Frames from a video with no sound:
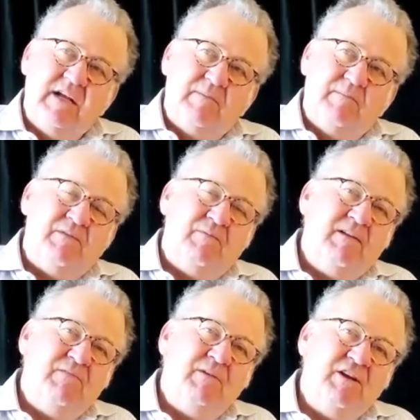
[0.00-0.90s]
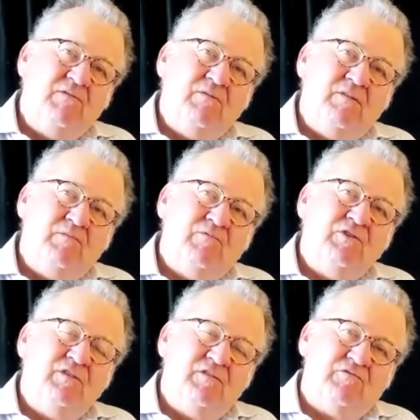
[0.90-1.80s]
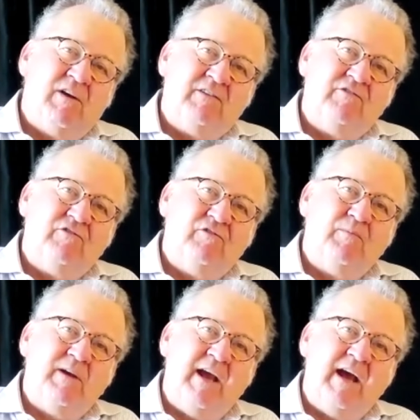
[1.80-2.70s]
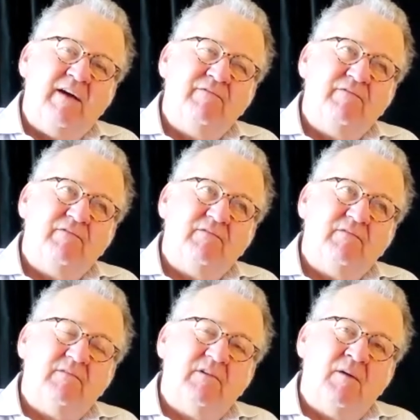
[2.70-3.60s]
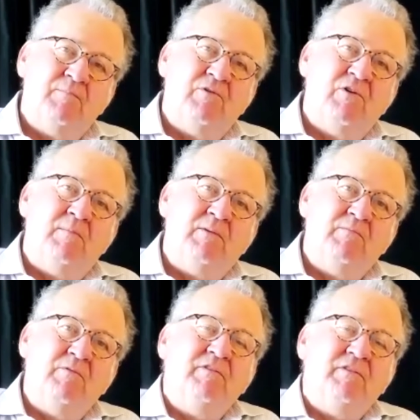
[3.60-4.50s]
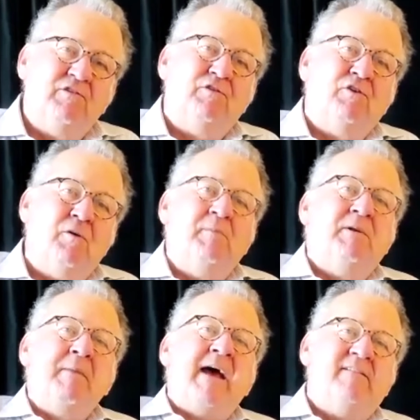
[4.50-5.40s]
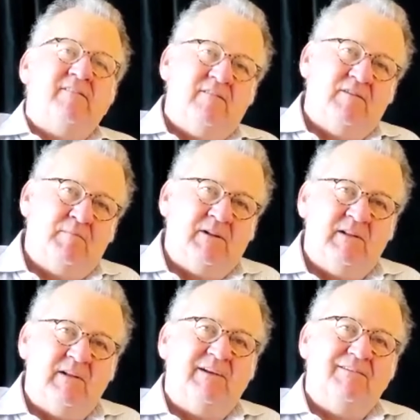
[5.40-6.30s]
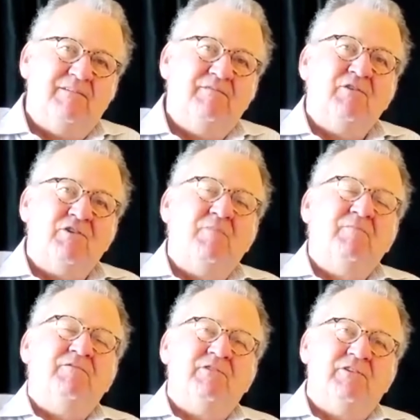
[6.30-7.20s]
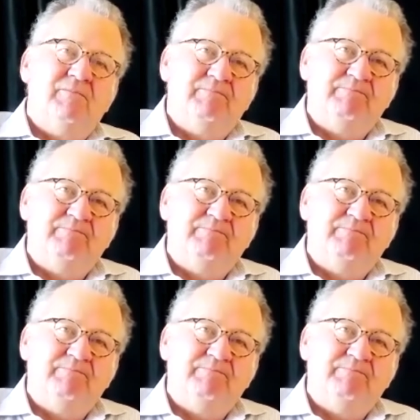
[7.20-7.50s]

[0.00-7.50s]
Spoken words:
But when we use wooden structures, we have a problem with the thermal mass in the building for comfort.